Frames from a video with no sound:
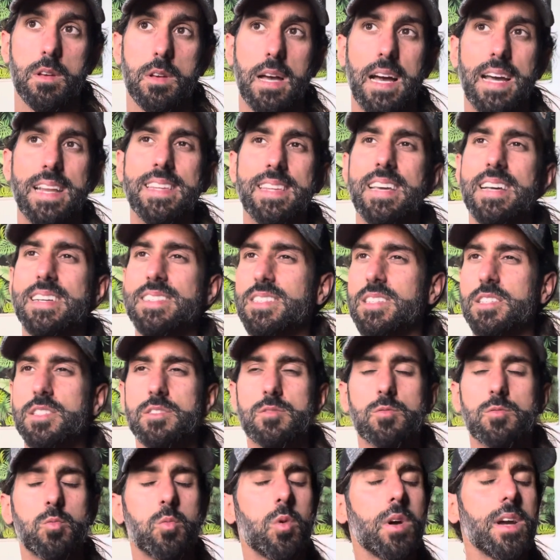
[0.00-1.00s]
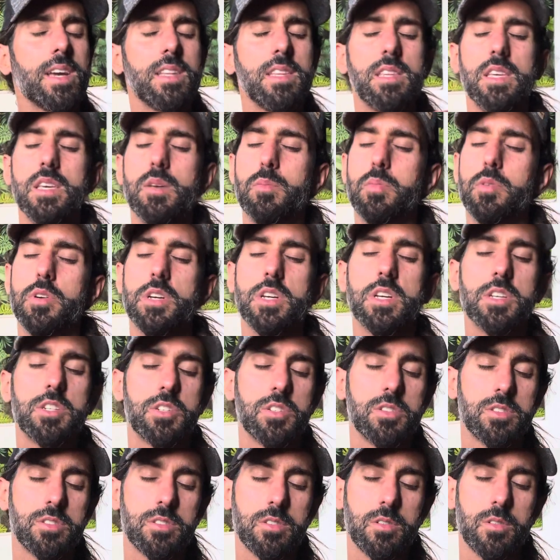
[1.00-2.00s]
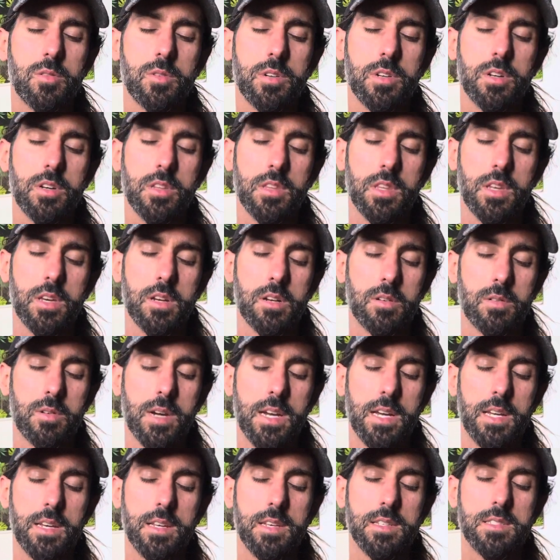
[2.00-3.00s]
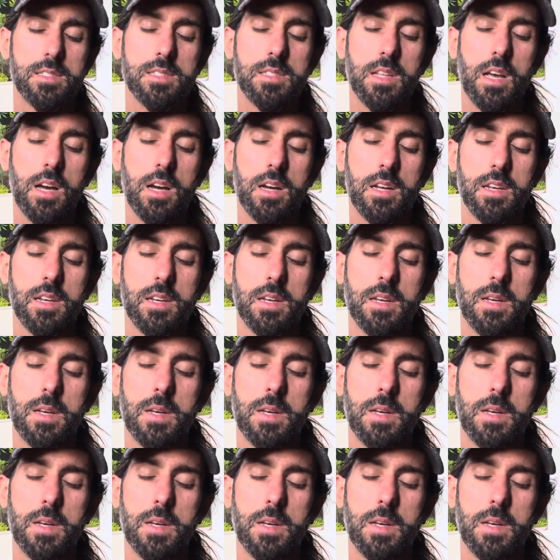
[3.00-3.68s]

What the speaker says: And yes, there's way deeper issues going on there, right? It's not,